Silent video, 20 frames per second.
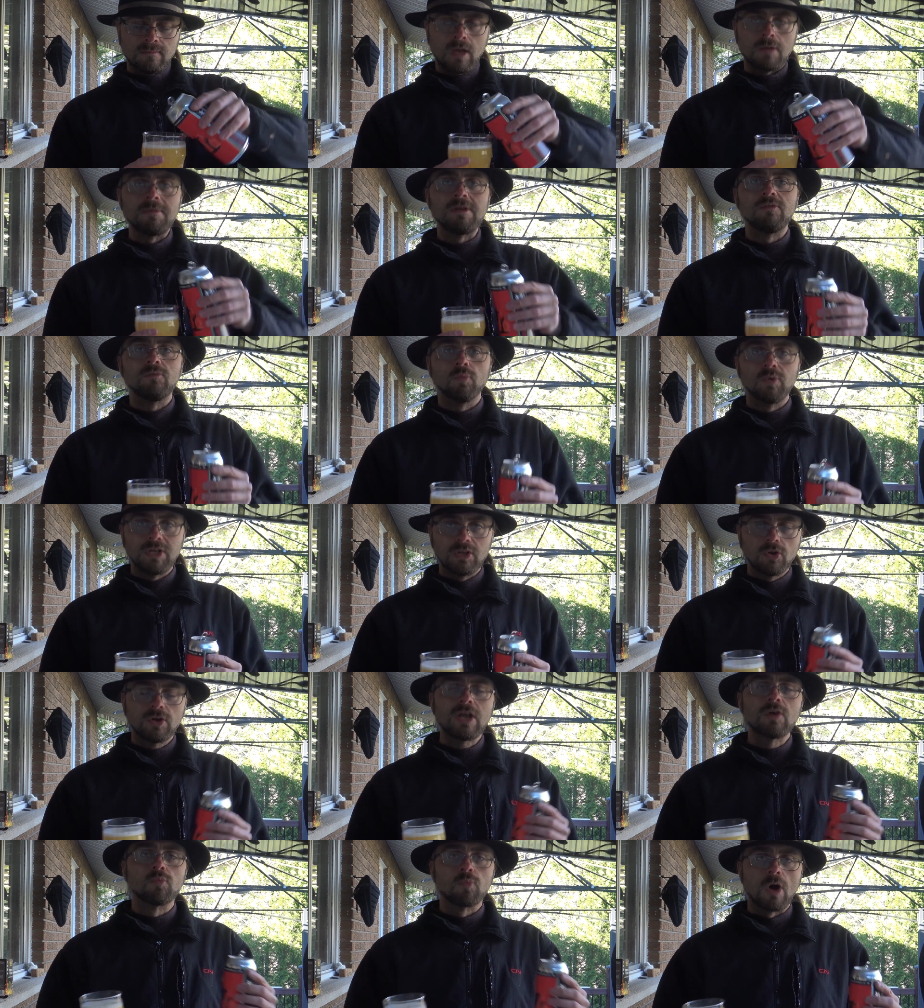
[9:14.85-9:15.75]
I mean, when you
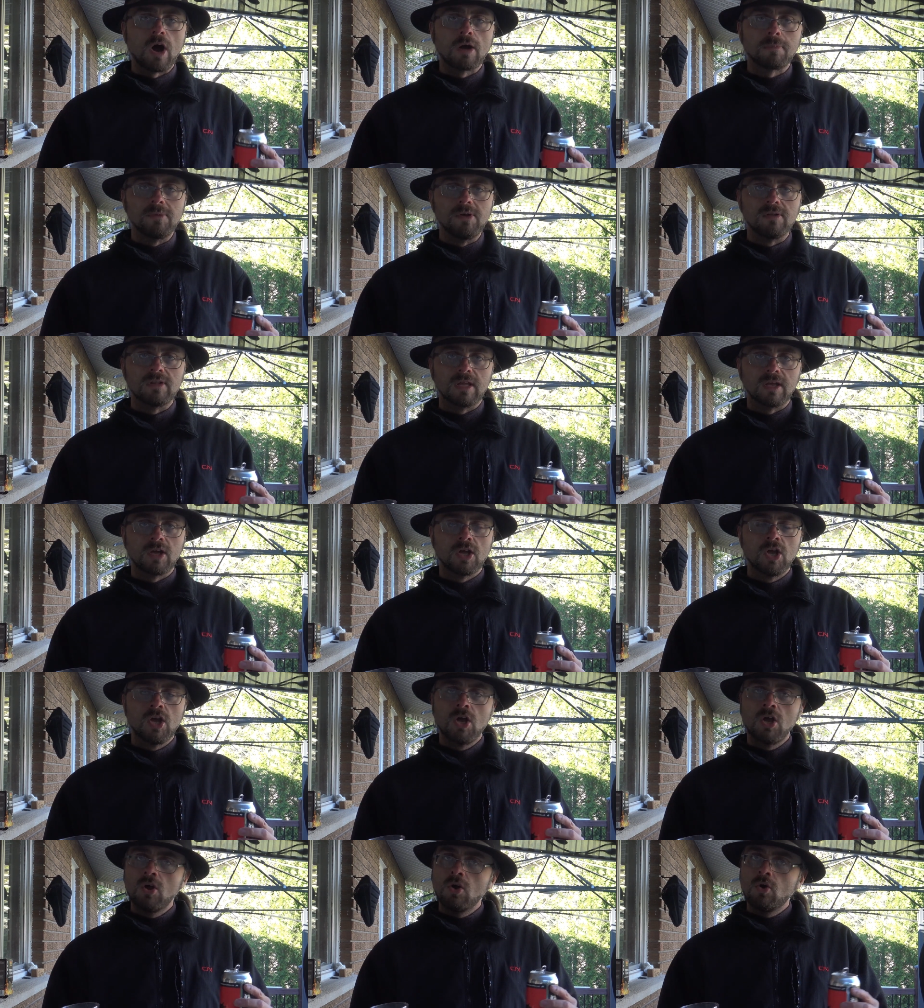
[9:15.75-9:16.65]
look at rock music,
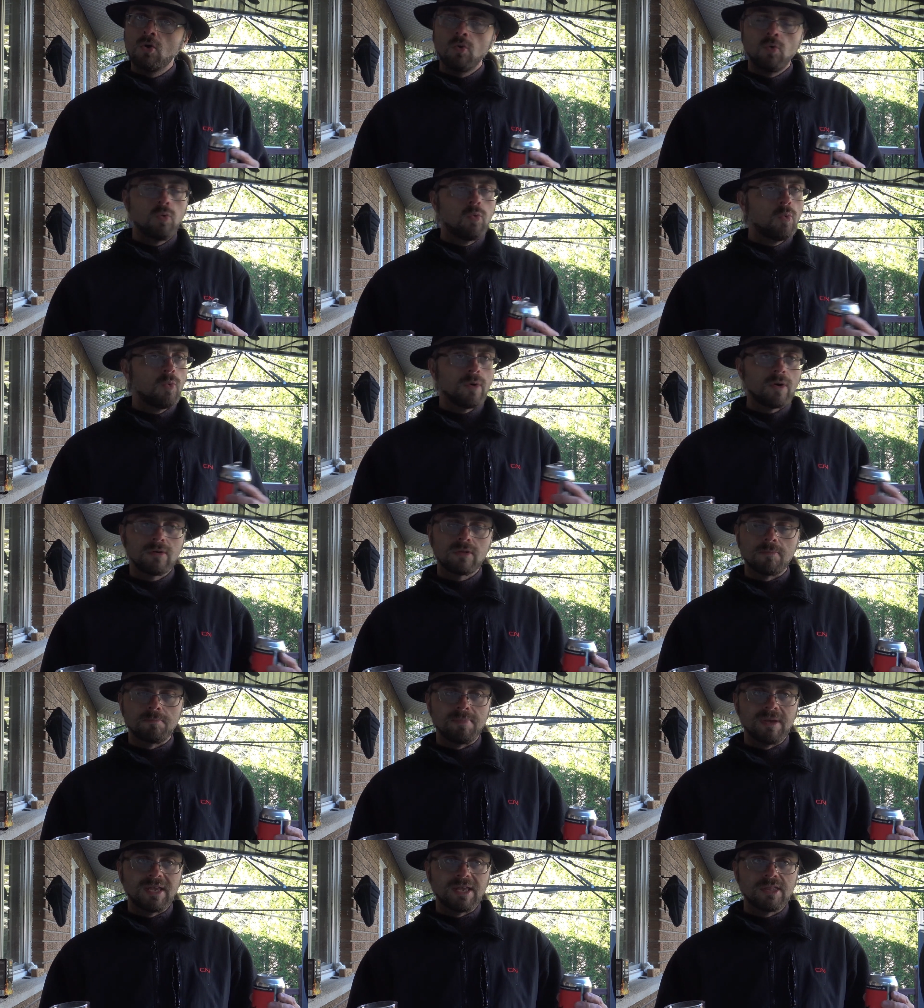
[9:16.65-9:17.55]
who are
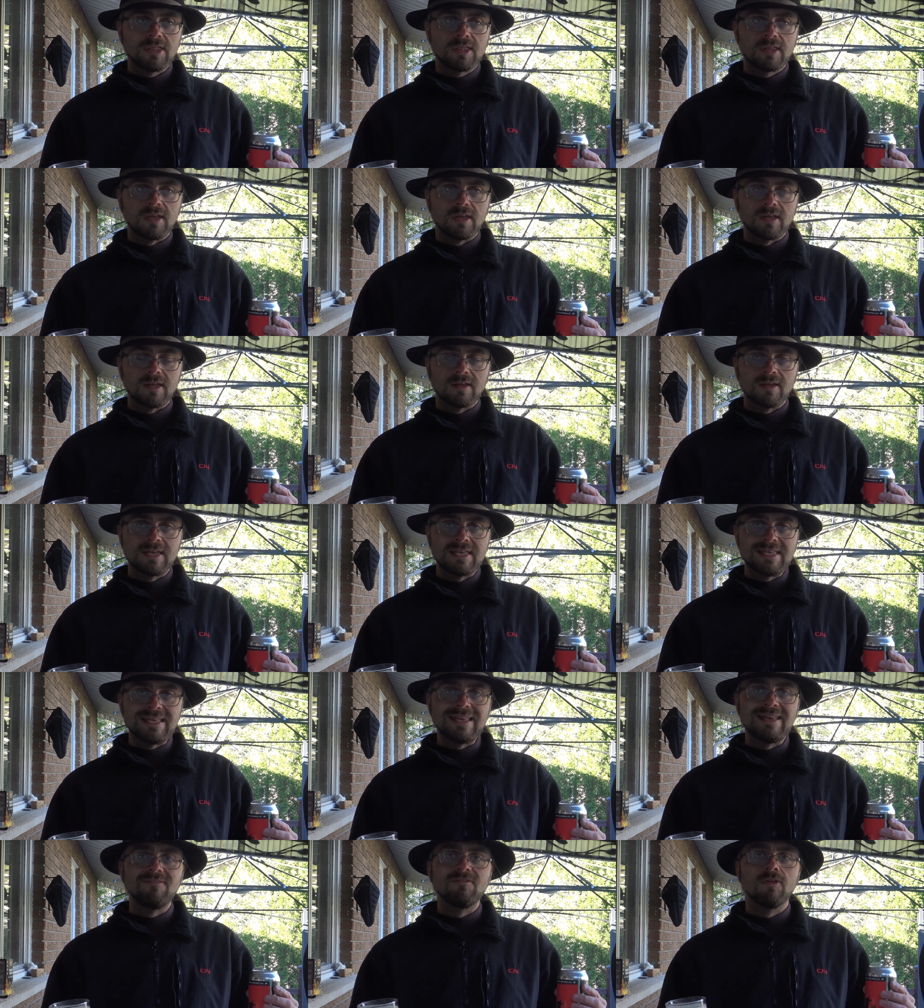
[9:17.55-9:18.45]
the biggest uh,
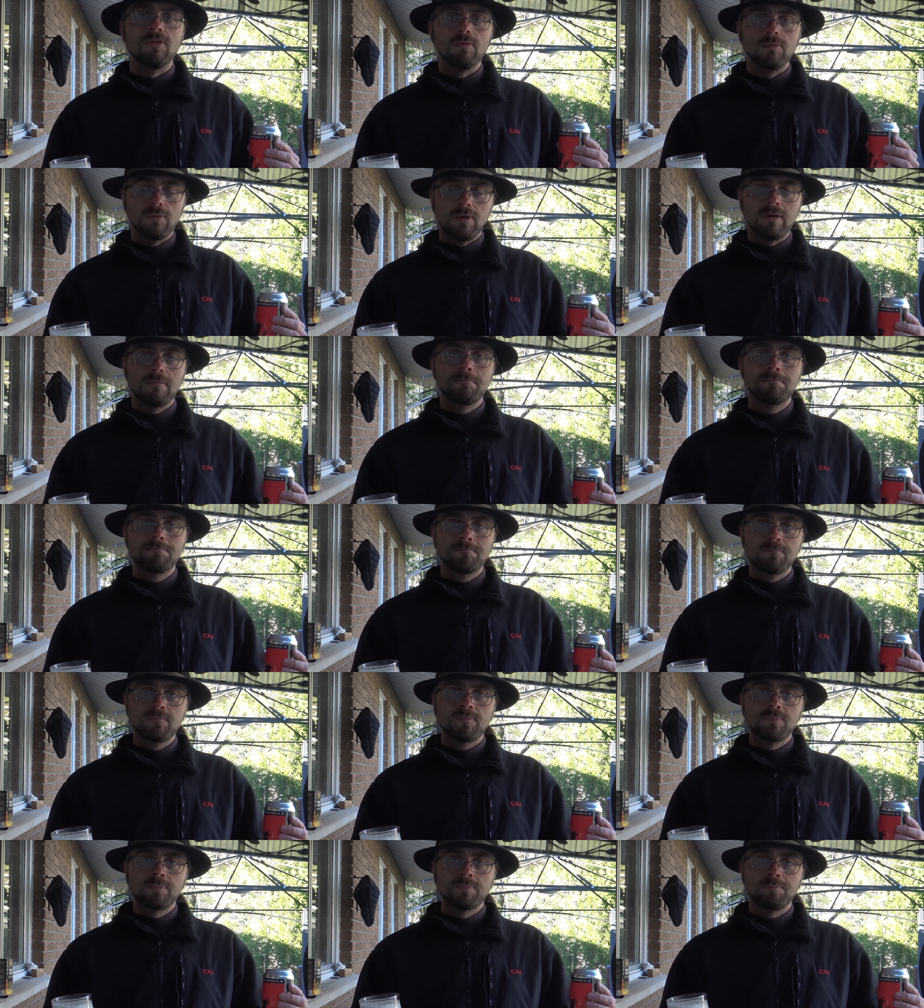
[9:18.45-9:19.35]
evil
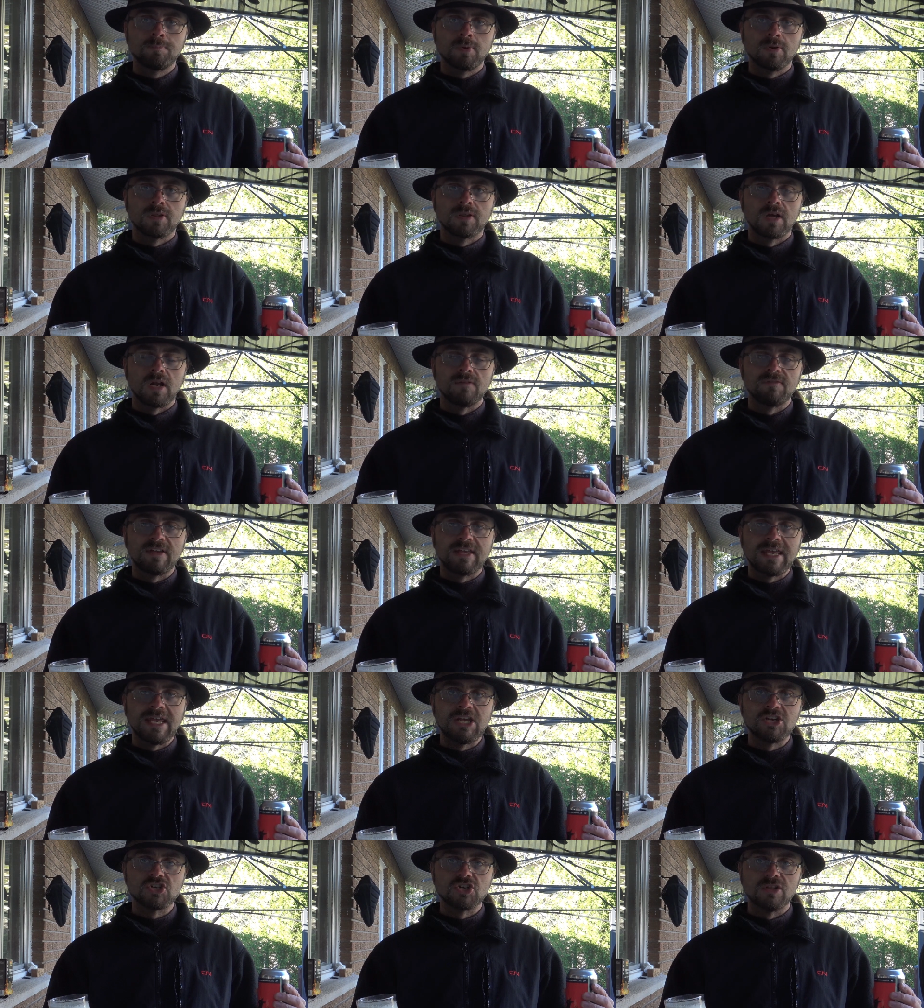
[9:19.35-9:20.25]

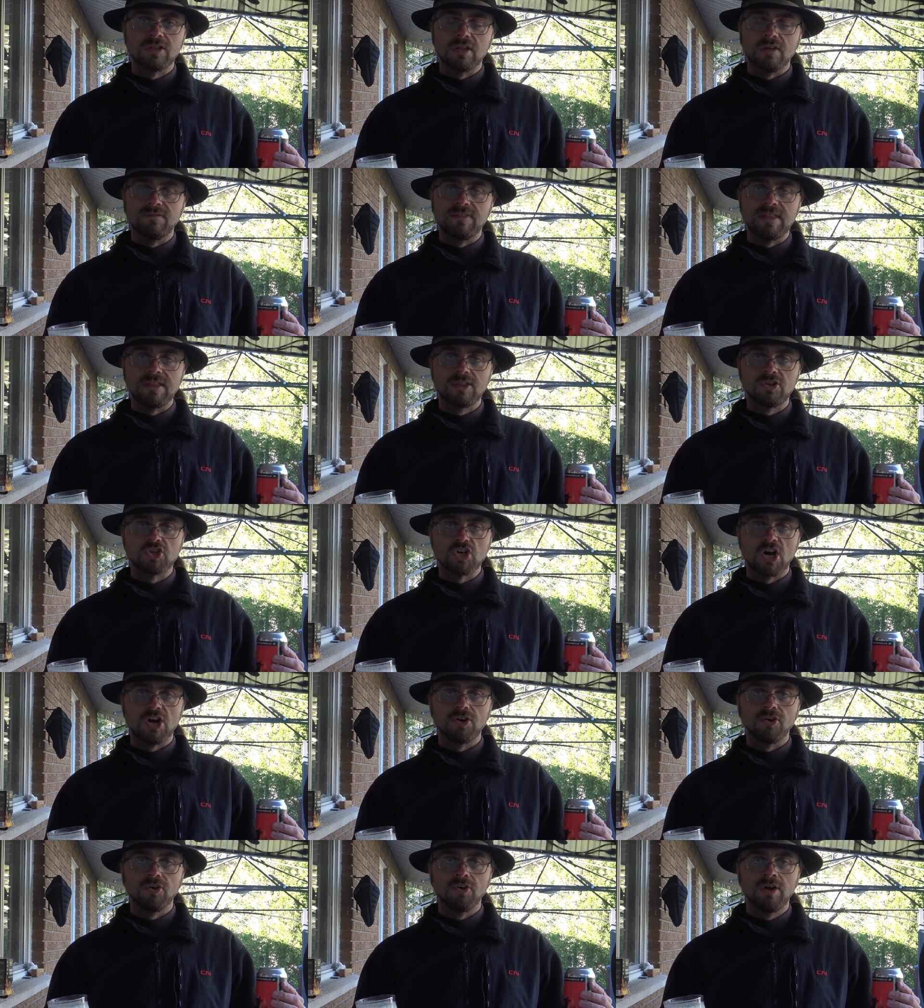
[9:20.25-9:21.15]
personifications of this
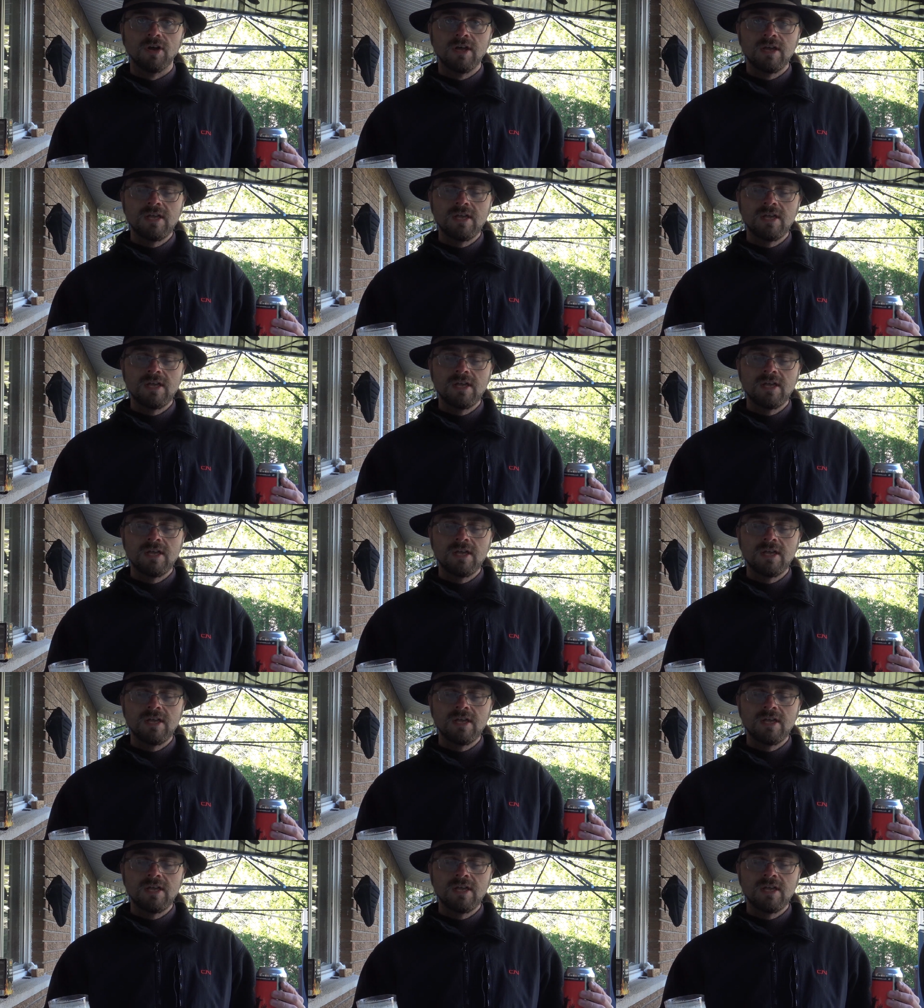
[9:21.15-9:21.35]
genre?